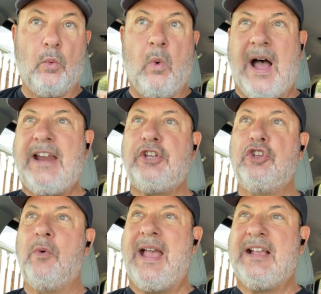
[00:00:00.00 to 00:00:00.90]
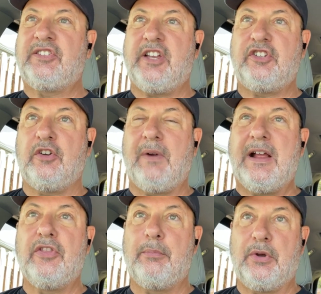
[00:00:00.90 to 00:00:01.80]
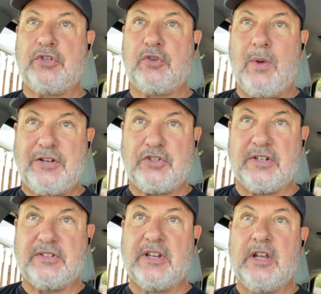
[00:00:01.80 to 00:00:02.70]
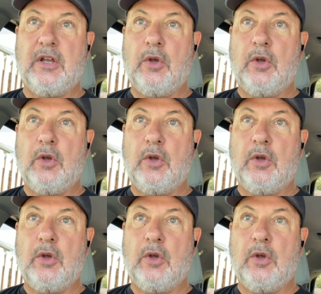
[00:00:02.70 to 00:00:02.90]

Why do you ask such around-the-bush questions